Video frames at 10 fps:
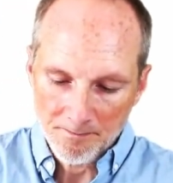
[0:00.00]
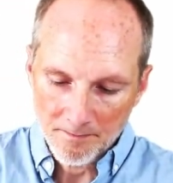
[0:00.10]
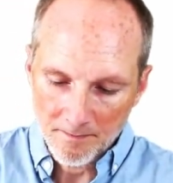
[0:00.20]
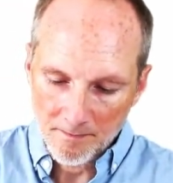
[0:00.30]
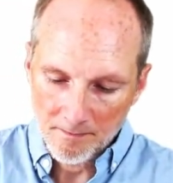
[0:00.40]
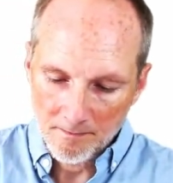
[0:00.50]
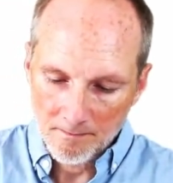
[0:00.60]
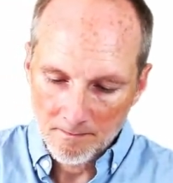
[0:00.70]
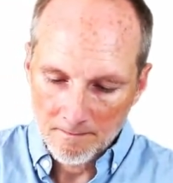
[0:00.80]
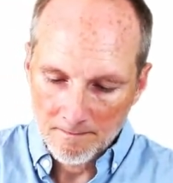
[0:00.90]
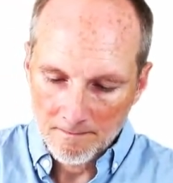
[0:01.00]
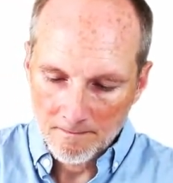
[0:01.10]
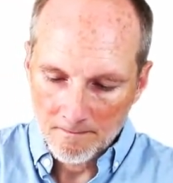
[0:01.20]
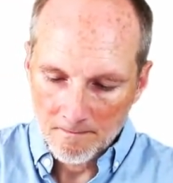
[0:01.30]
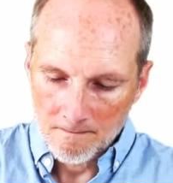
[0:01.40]

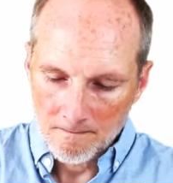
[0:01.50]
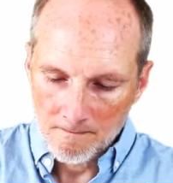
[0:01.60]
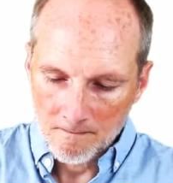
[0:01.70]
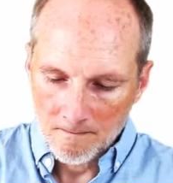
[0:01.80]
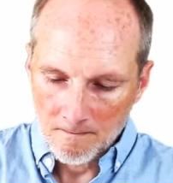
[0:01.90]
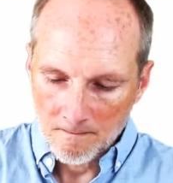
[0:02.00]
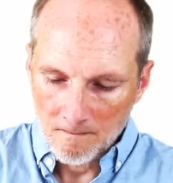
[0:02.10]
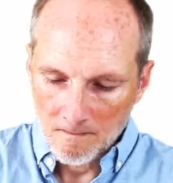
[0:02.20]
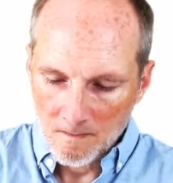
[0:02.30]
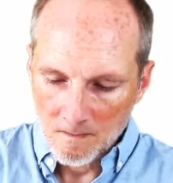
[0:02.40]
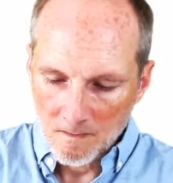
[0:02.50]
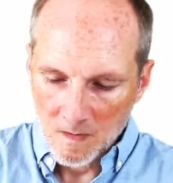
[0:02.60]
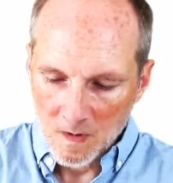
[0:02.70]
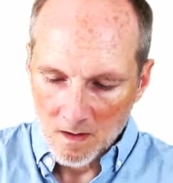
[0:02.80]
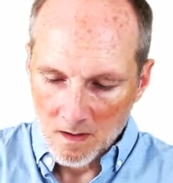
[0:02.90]

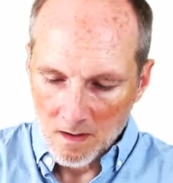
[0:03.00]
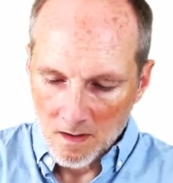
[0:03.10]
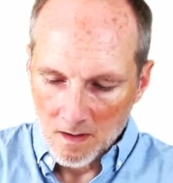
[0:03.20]
(no one is talking)